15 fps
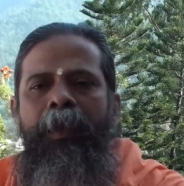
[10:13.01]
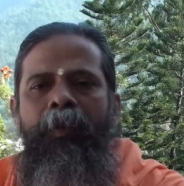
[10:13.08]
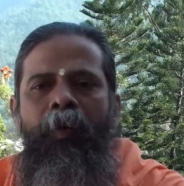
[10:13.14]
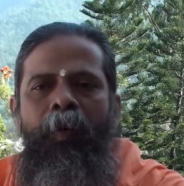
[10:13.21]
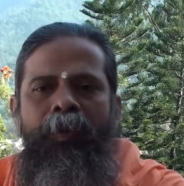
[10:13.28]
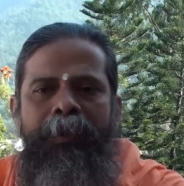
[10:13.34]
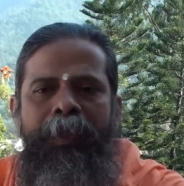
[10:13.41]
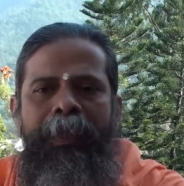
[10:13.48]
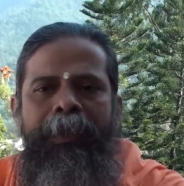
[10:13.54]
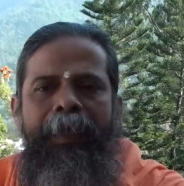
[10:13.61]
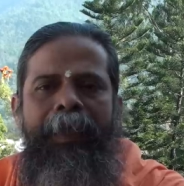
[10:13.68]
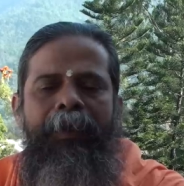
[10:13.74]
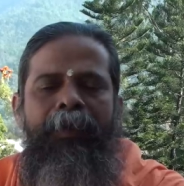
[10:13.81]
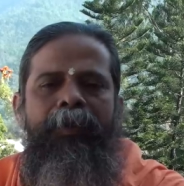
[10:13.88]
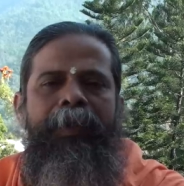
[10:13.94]

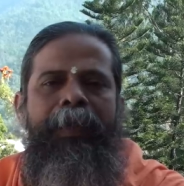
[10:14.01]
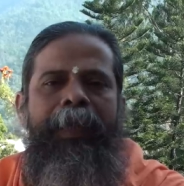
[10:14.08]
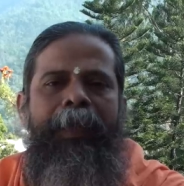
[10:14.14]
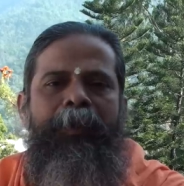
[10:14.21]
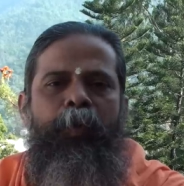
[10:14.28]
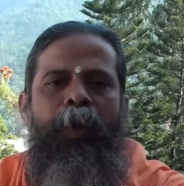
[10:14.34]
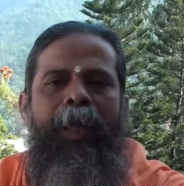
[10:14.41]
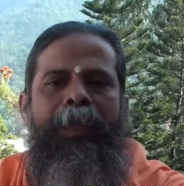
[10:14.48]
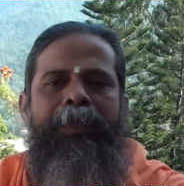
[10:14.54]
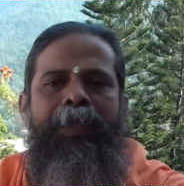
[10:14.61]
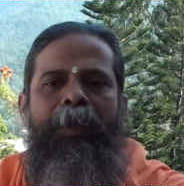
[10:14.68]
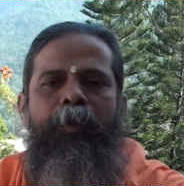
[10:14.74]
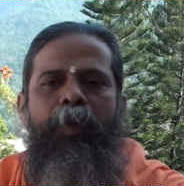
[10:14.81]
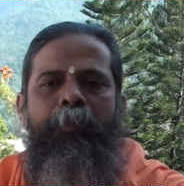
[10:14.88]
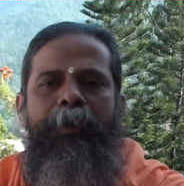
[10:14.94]
concentrate on the natural
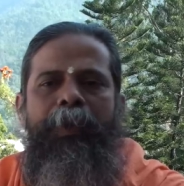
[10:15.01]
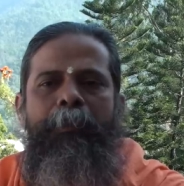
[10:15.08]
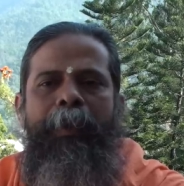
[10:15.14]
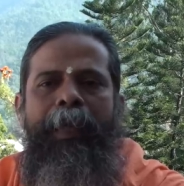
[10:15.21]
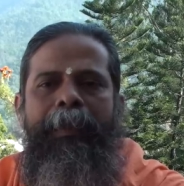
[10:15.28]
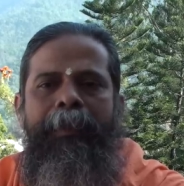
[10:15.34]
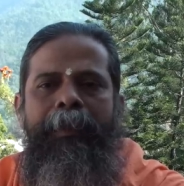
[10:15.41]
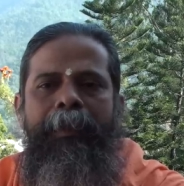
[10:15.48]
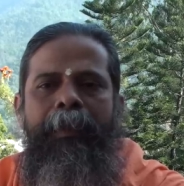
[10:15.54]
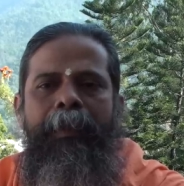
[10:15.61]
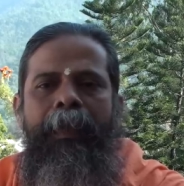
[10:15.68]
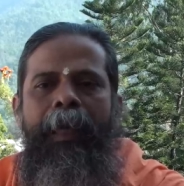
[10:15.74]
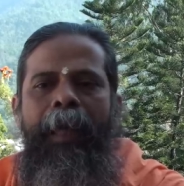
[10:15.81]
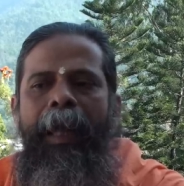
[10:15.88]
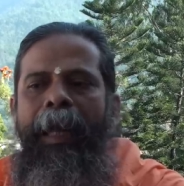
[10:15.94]
sound of the breath,
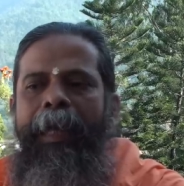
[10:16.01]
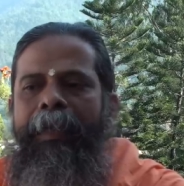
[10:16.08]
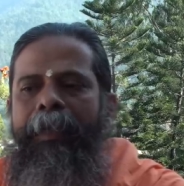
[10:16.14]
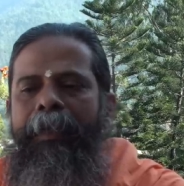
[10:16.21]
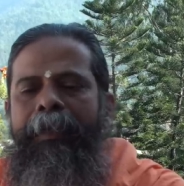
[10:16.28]
and